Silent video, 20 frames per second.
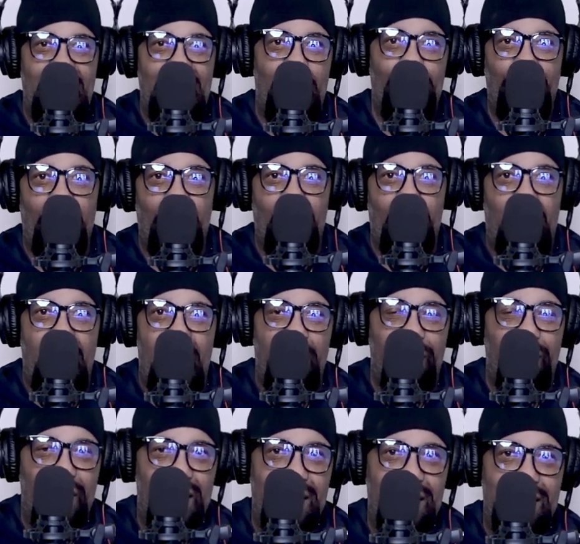their life. It
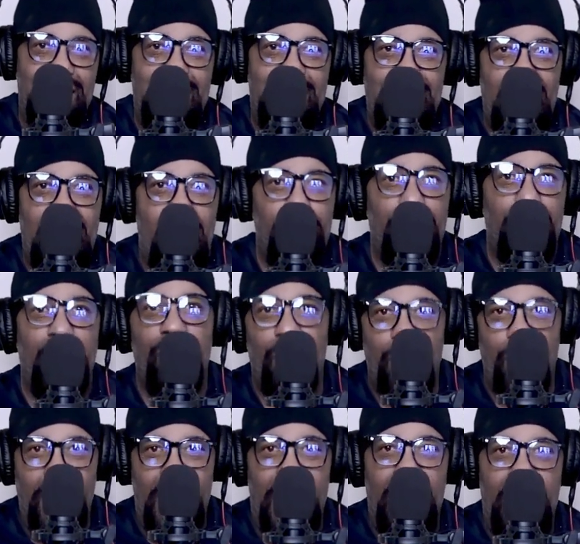doesn't stop them from
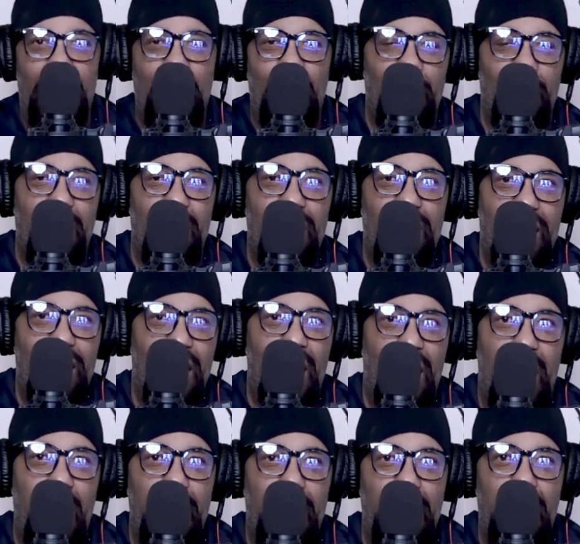getting on a, a
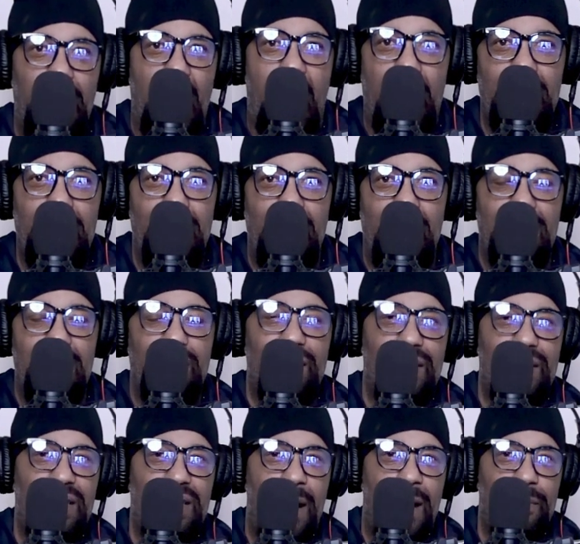yacht. It doesn't
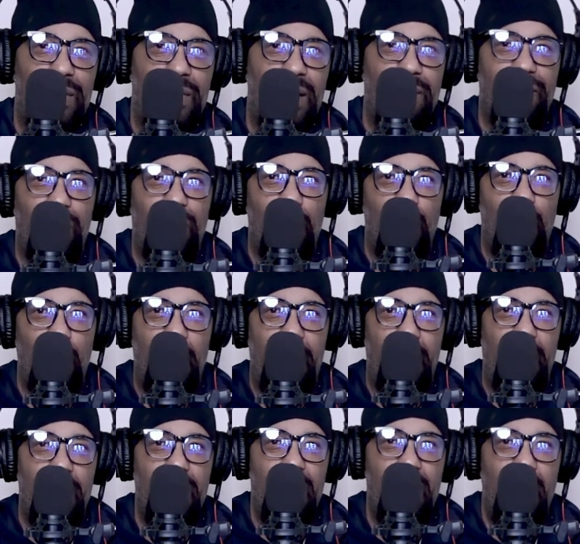stop them from wearing
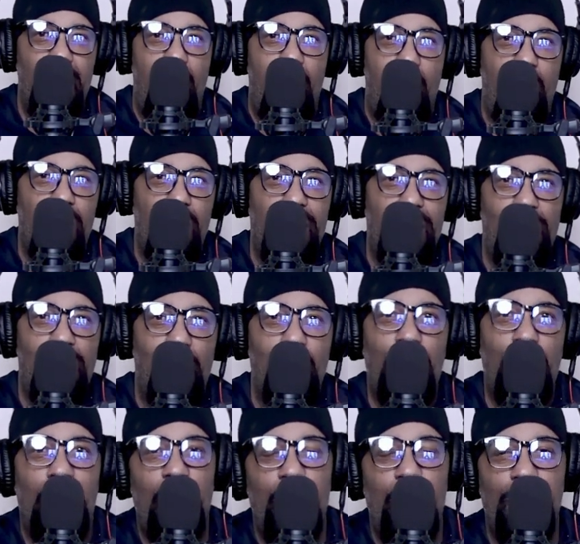hardly no
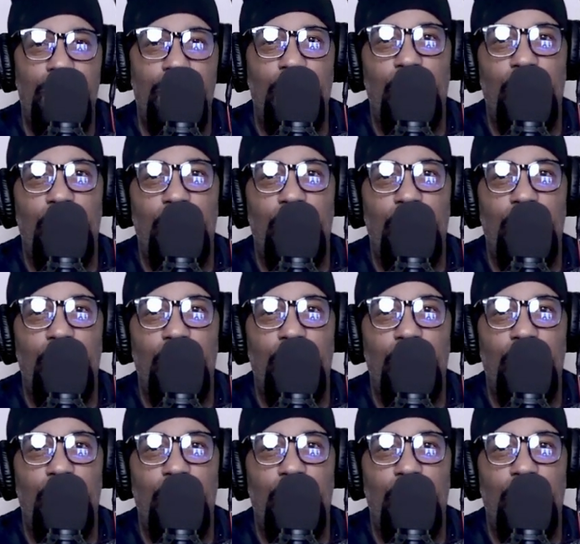clothes, going